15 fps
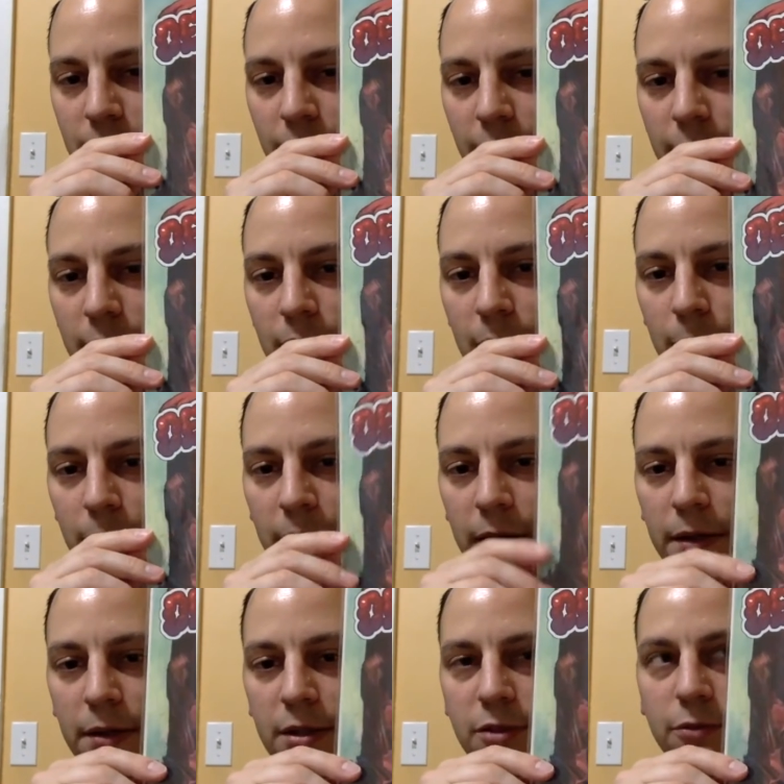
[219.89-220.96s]
Ended up
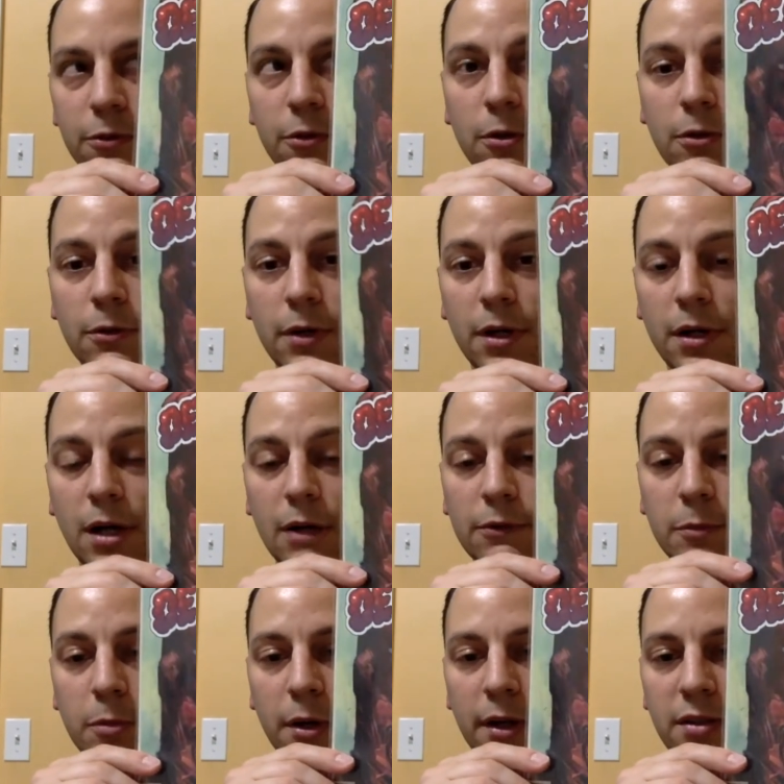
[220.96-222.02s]
getting this for cover
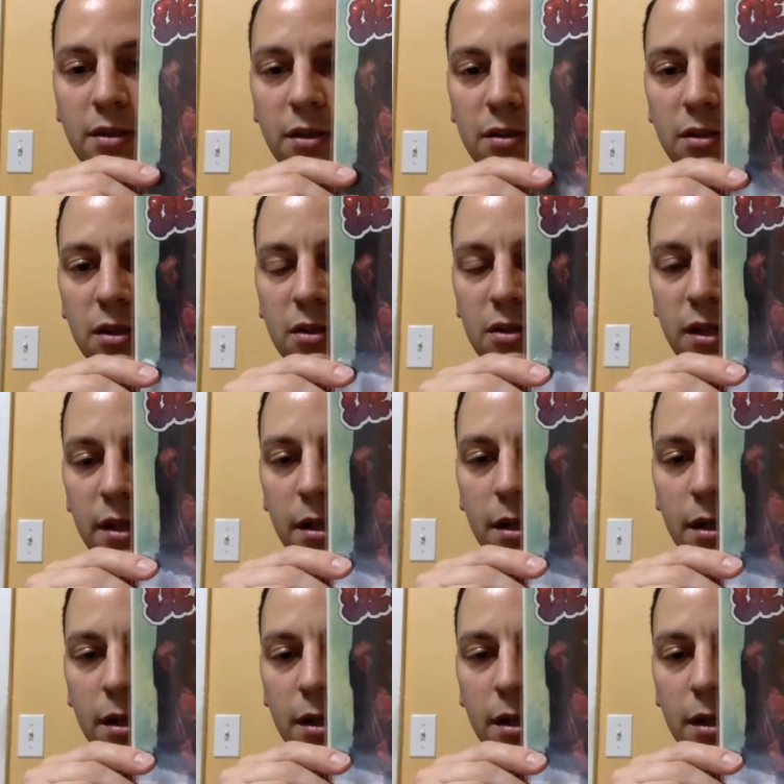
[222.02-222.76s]
price, and this is the